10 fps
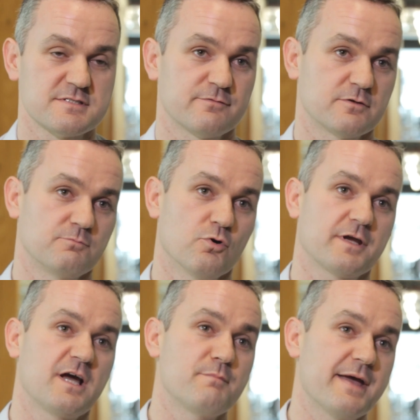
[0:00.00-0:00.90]
if we're
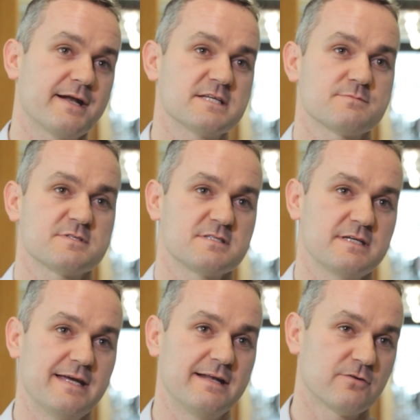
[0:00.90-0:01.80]
working on mechanisms, to
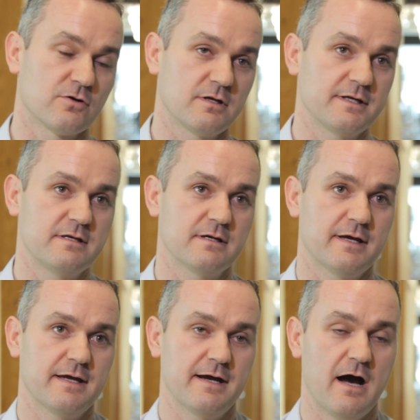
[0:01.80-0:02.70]
see internally
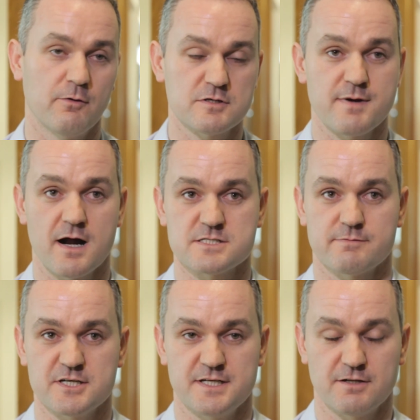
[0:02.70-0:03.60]
how those parts
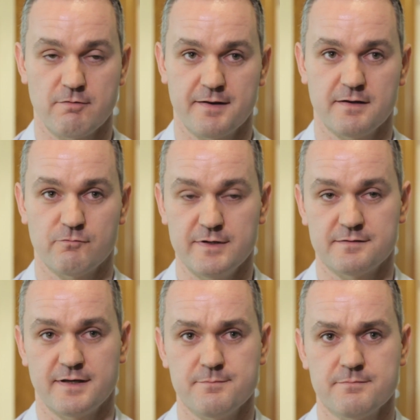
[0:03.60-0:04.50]
are actually interacting in real time.